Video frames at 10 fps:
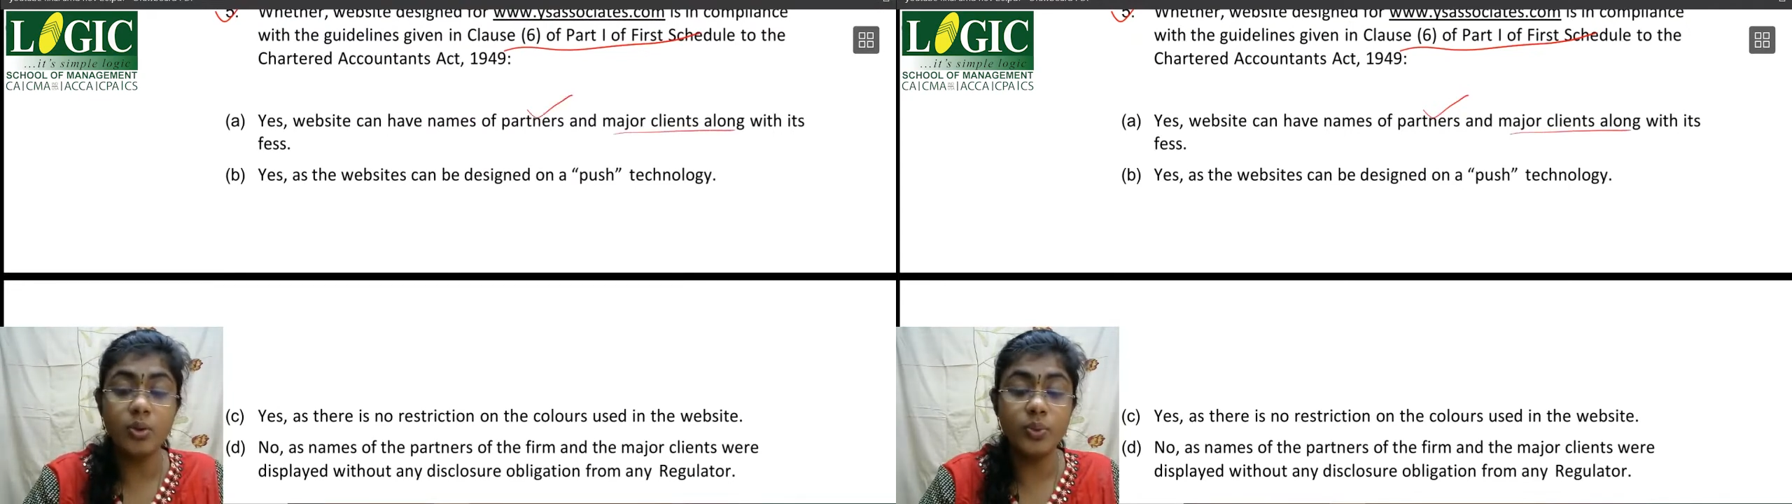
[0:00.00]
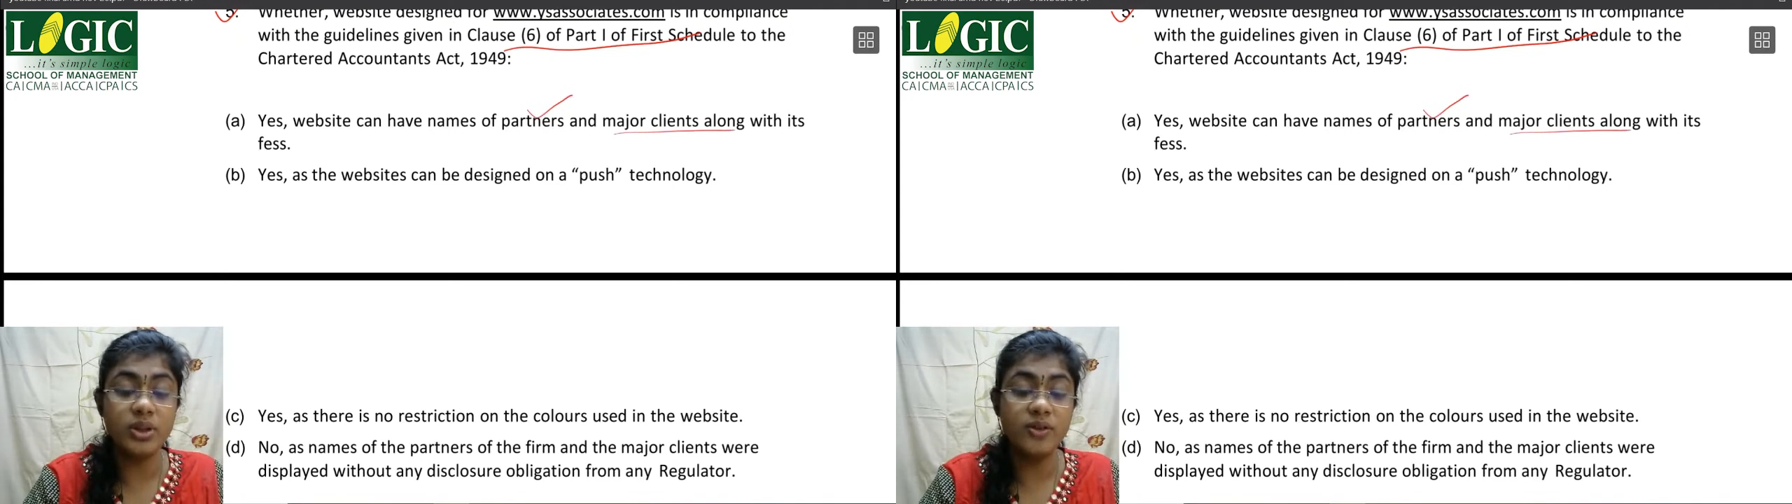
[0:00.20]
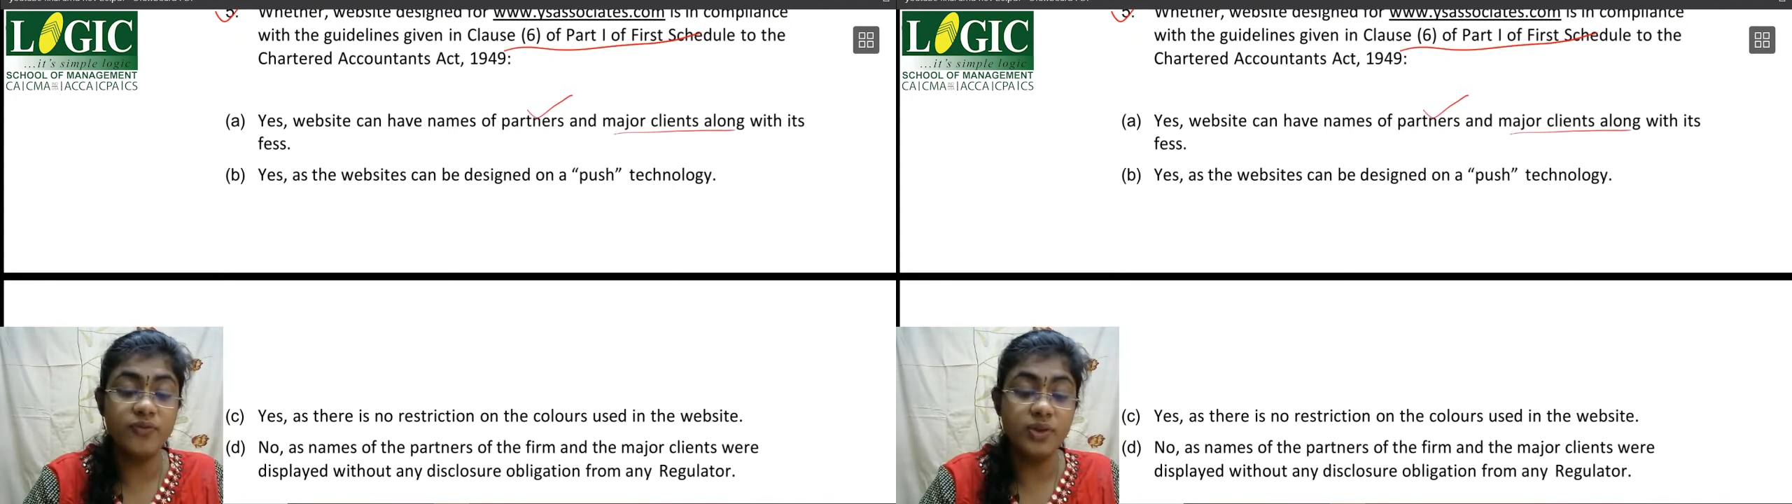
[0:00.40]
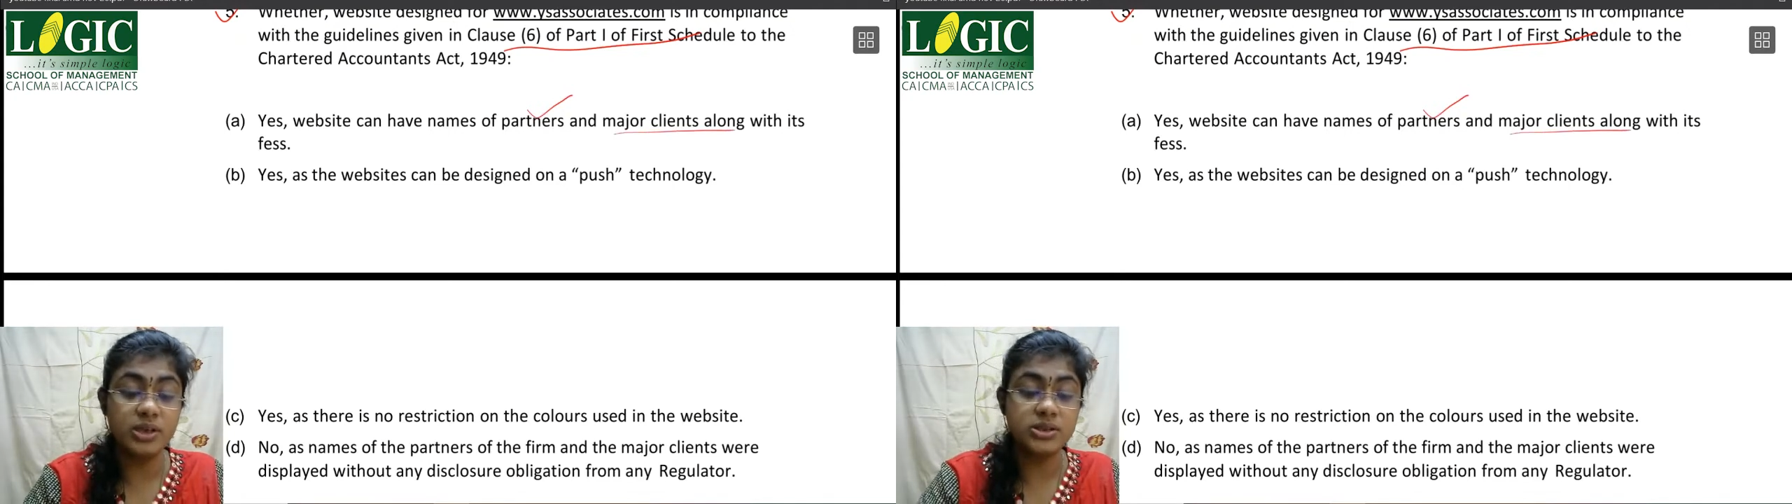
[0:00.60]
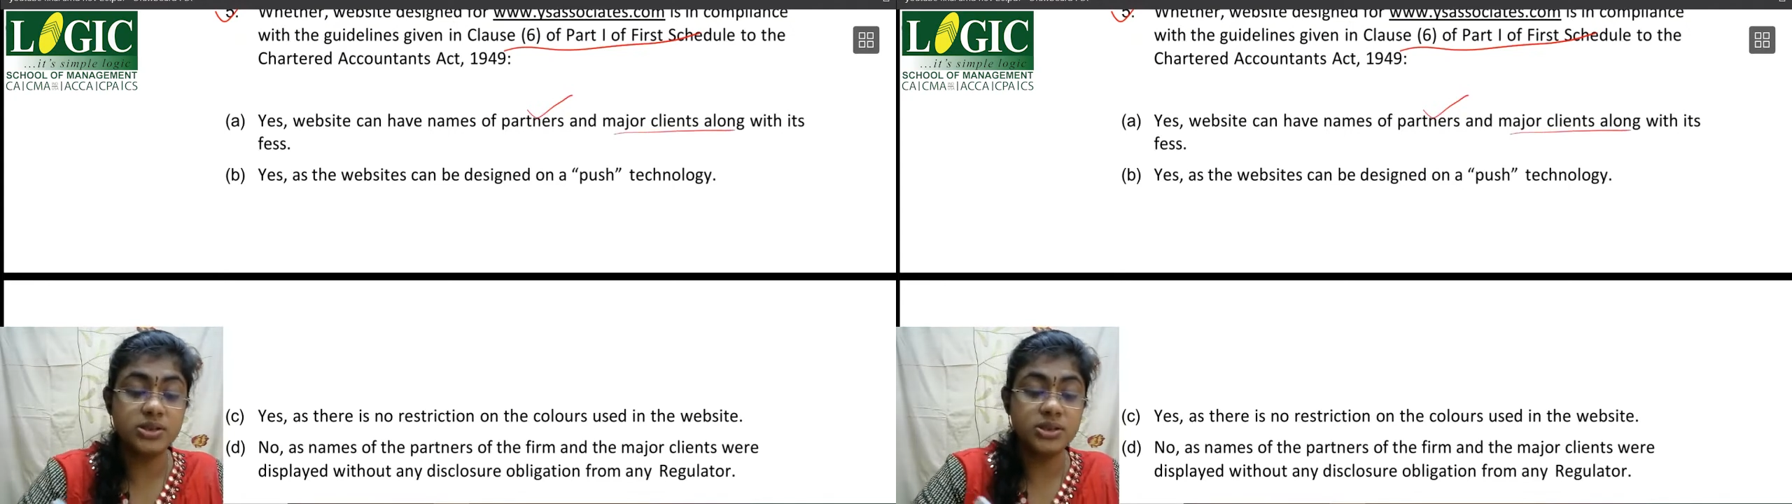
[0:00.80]
with the
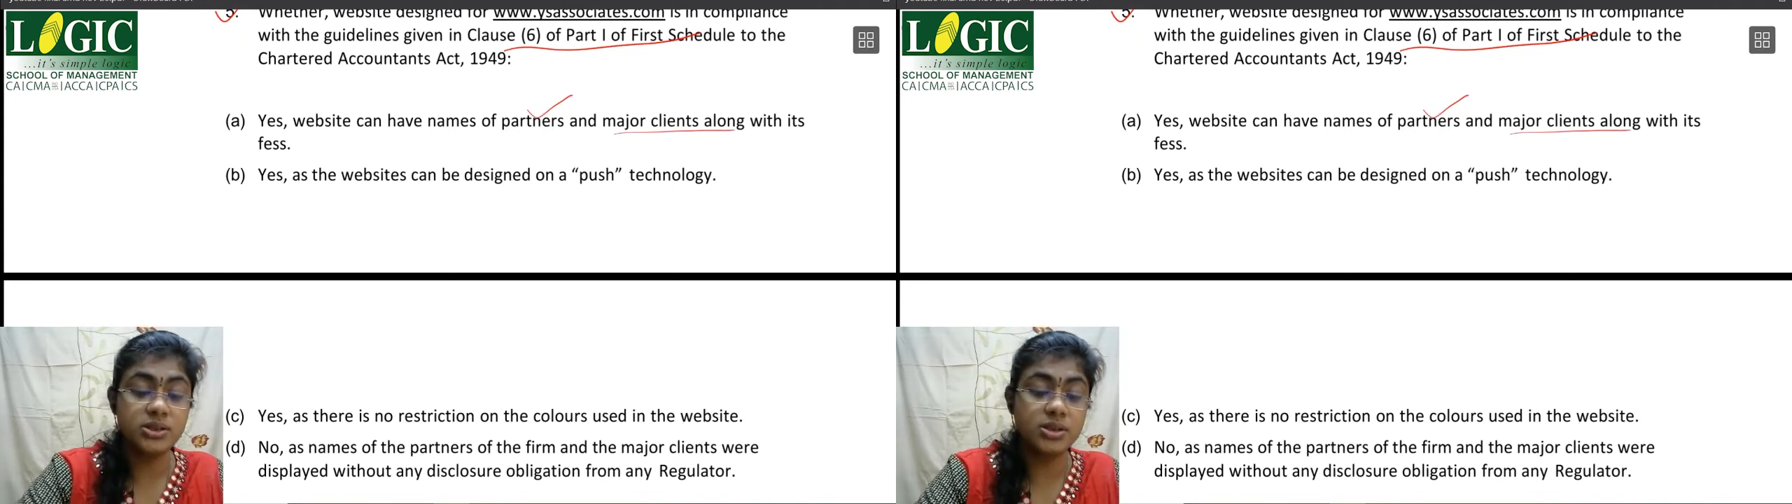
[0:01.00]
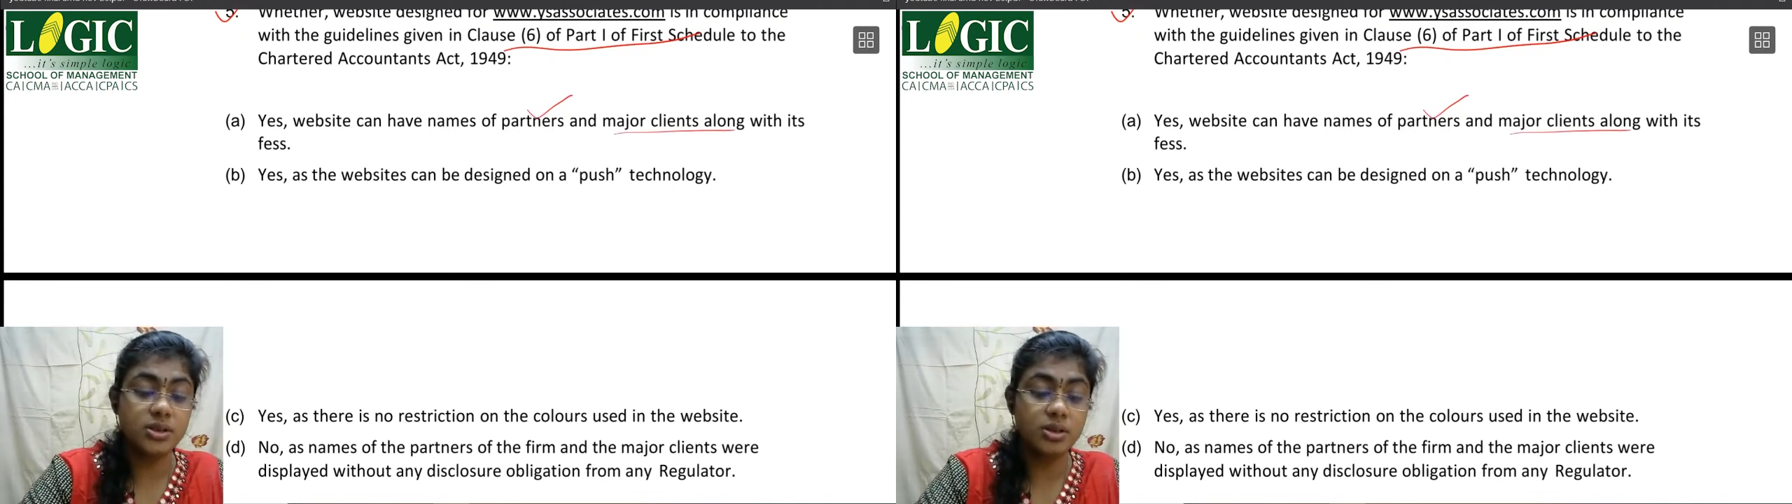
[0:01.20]
fees.